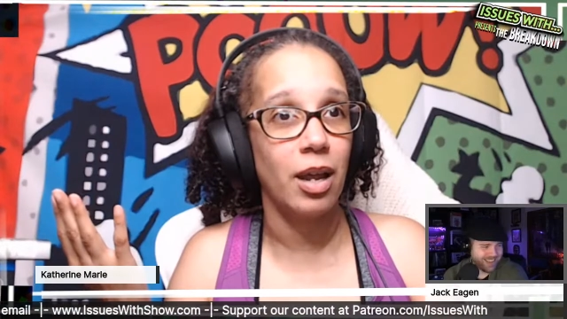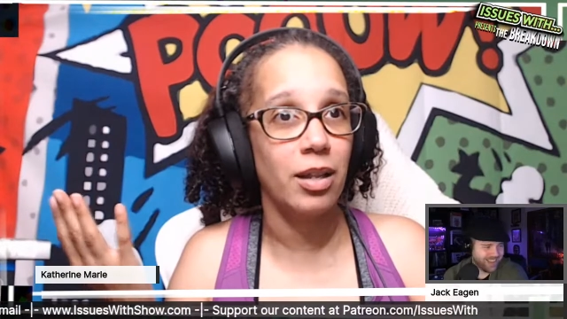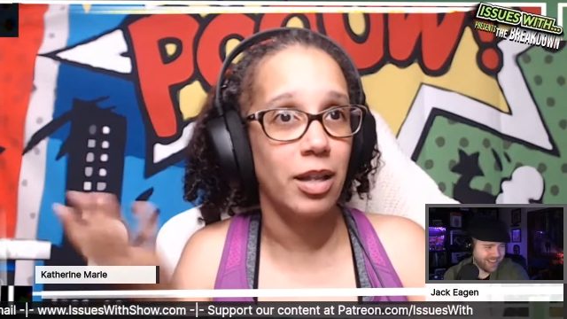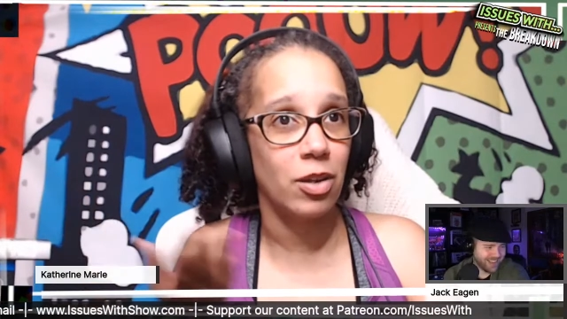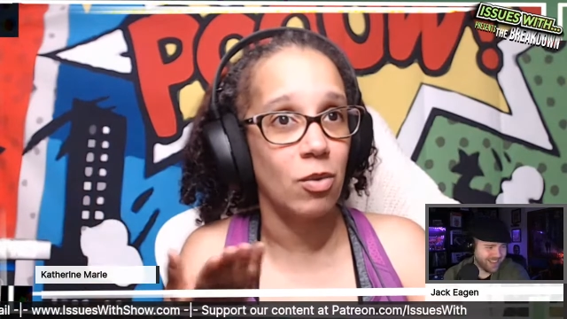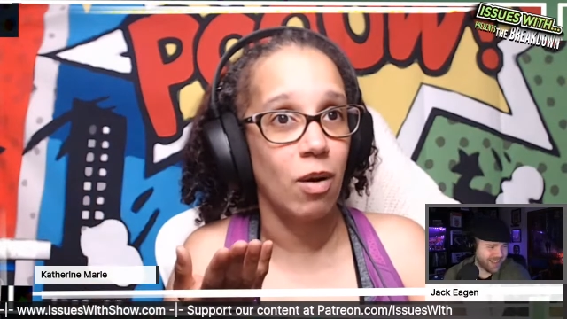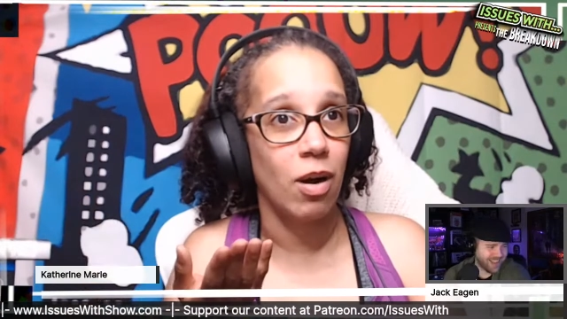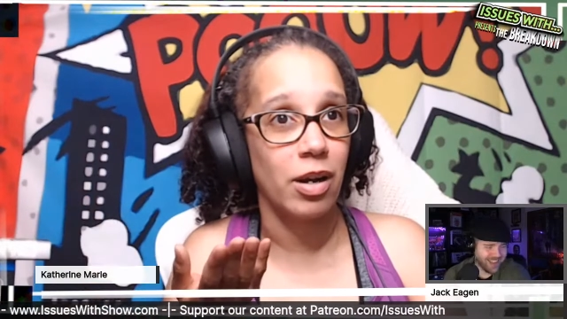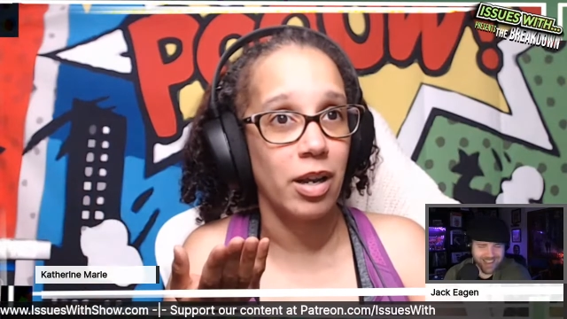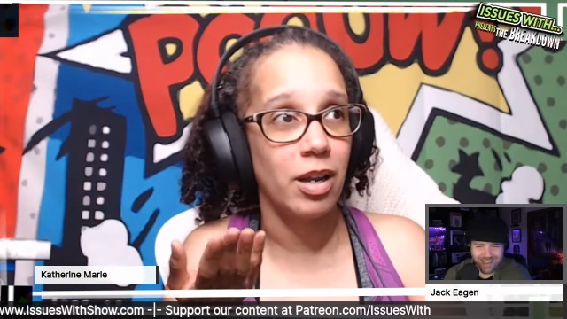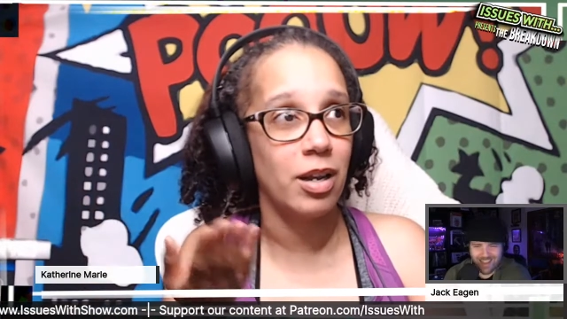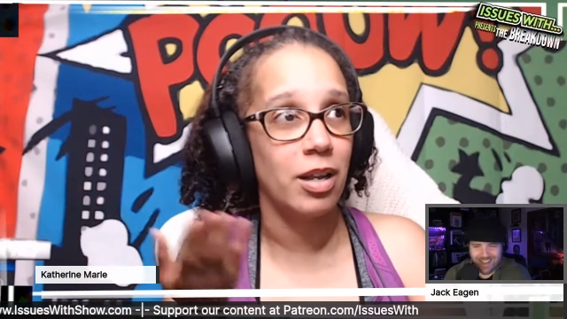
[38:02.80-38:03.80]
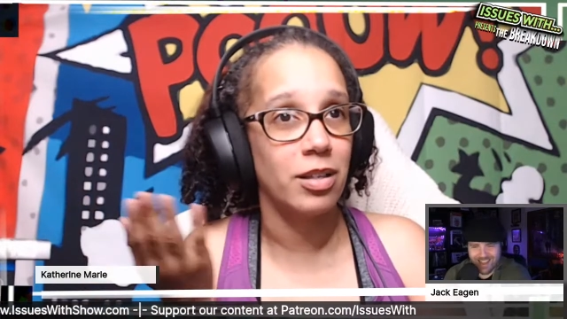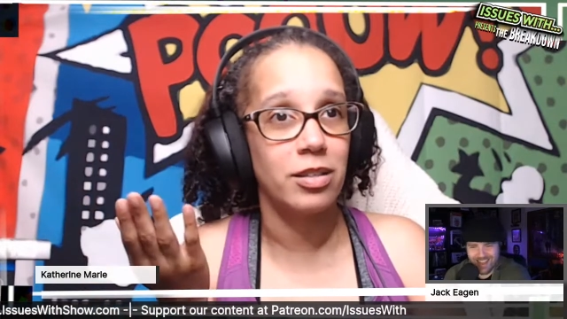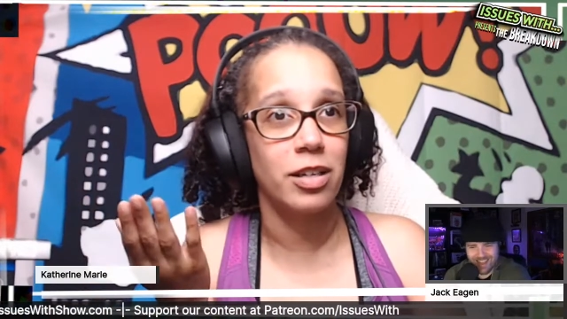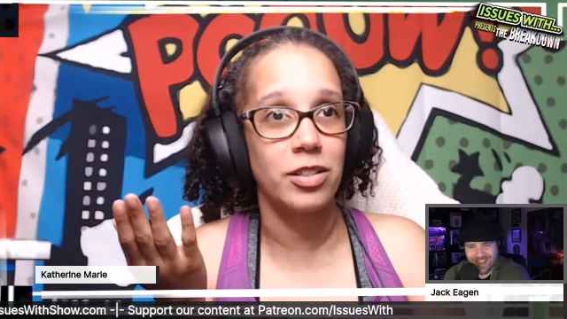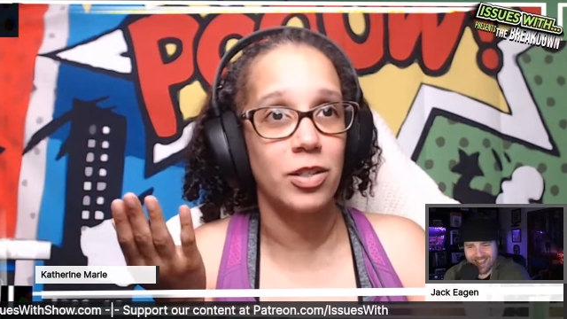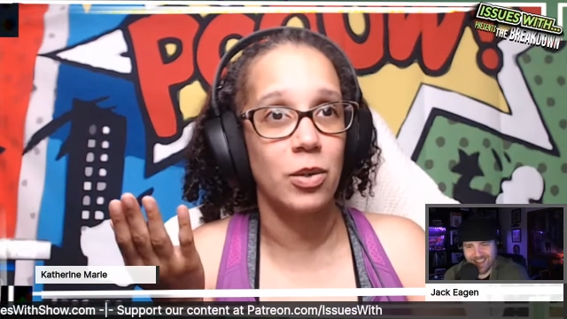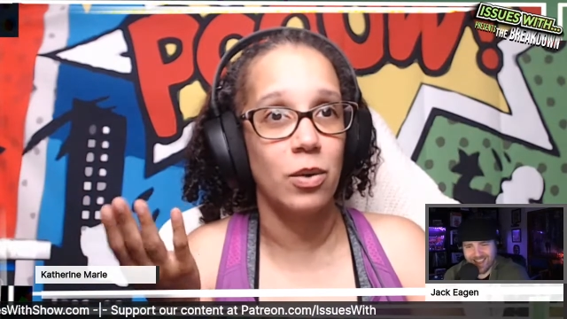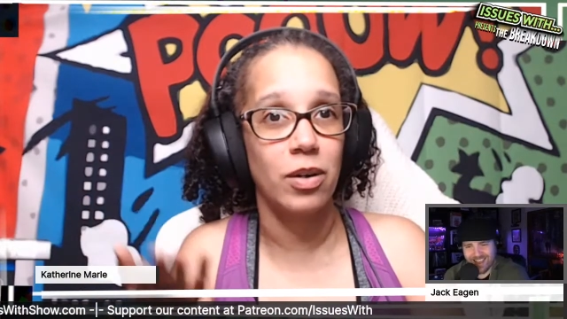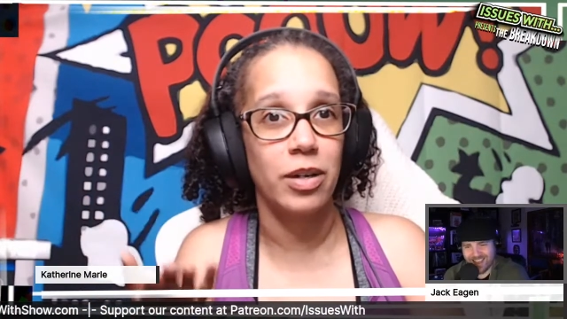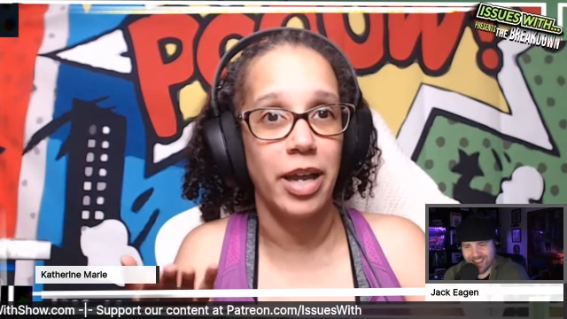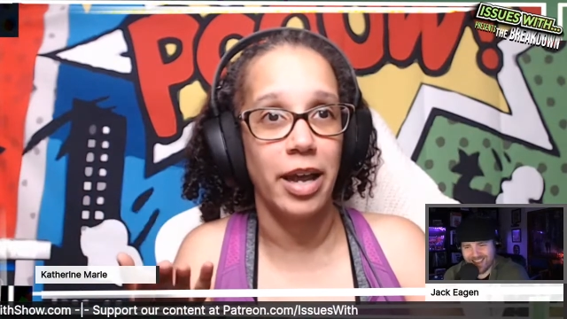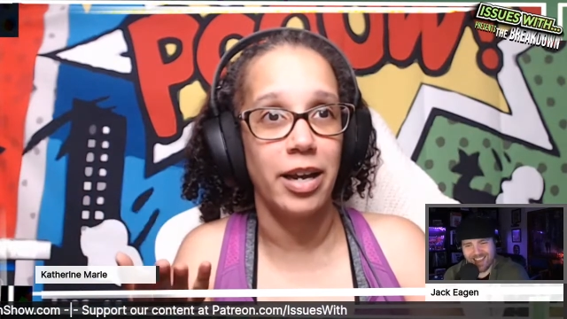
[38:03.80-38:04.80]
Like, you want it? It looks cool.
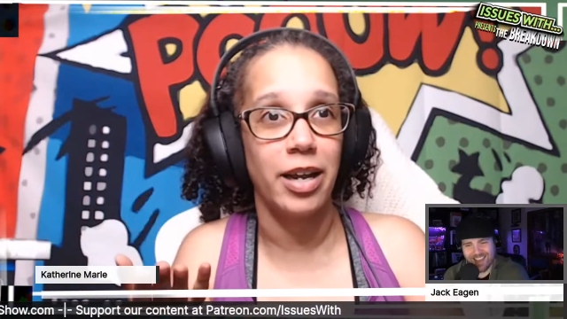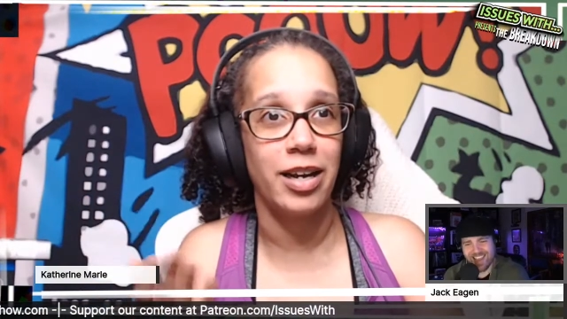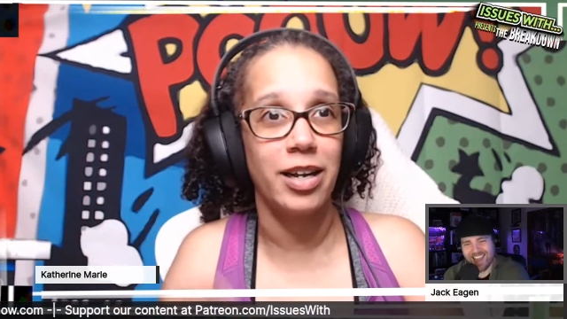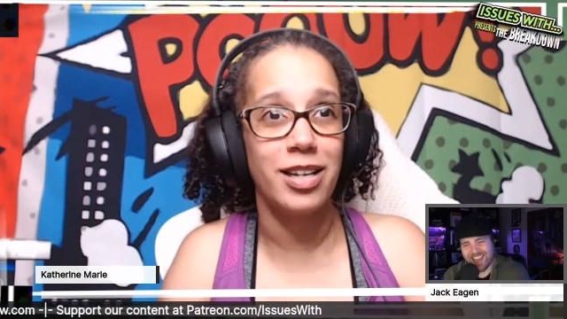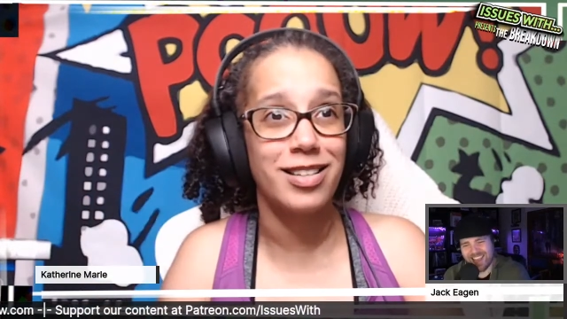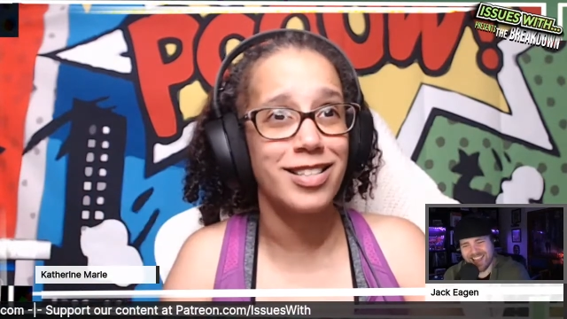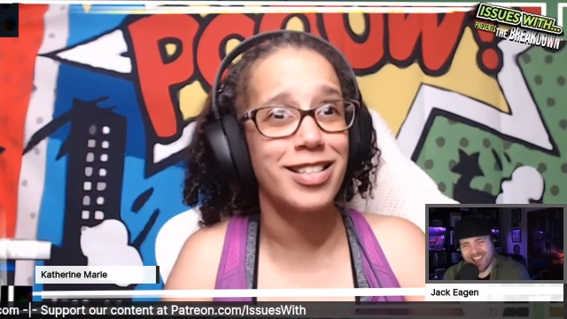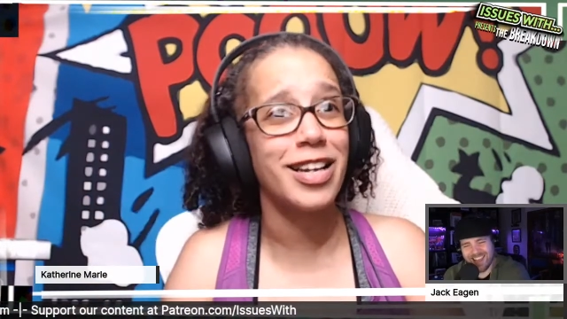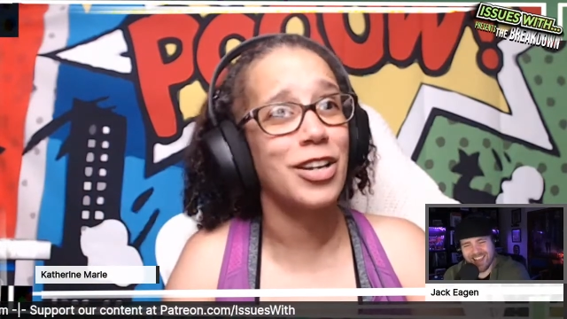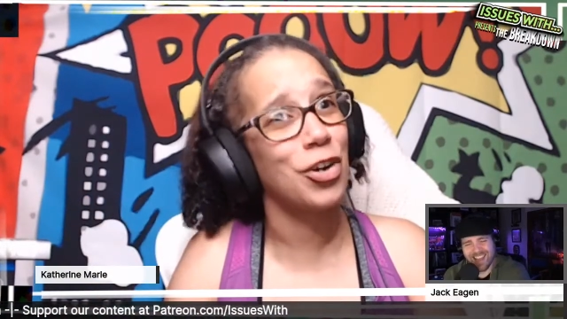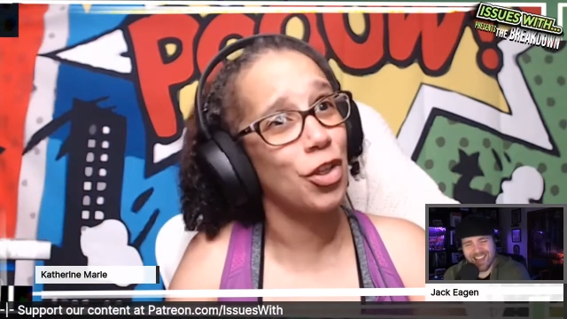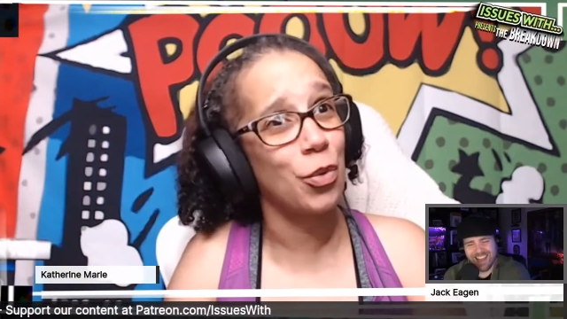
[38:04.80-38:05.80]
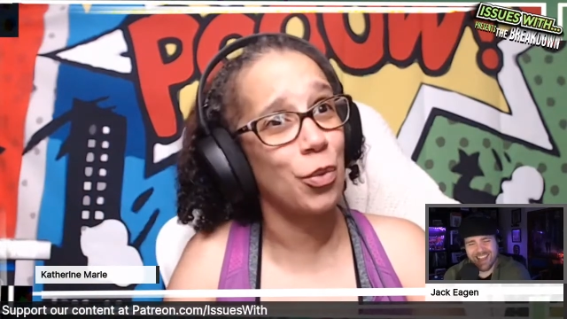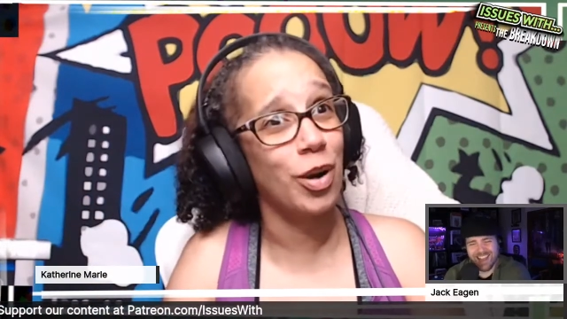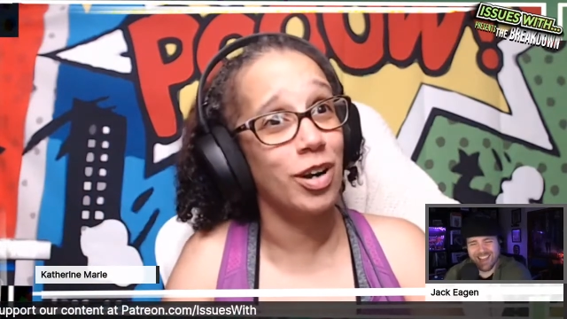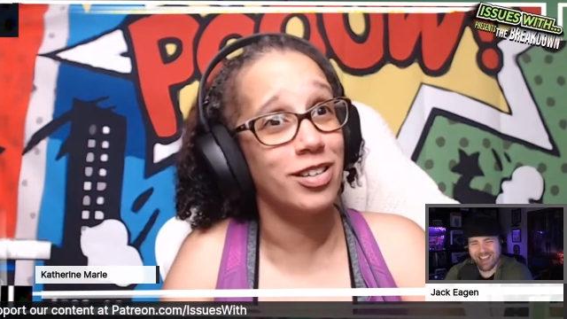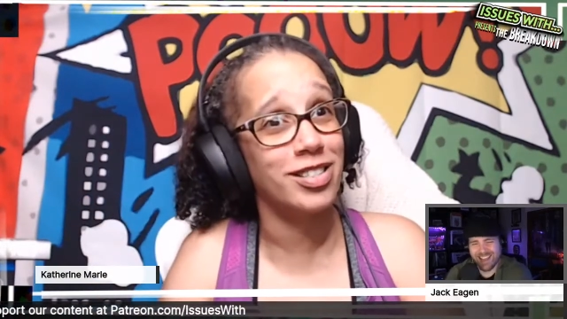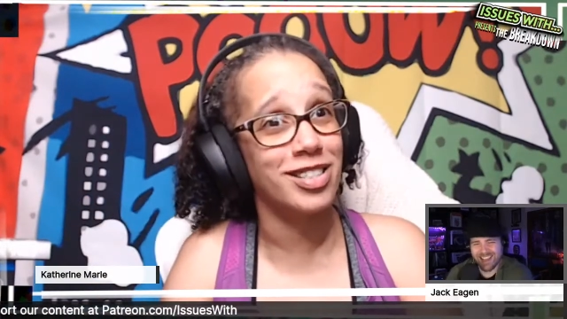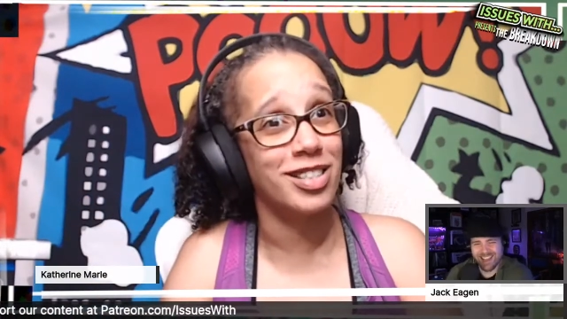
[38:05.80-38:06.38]
Get it. And he's just like, you're the worst.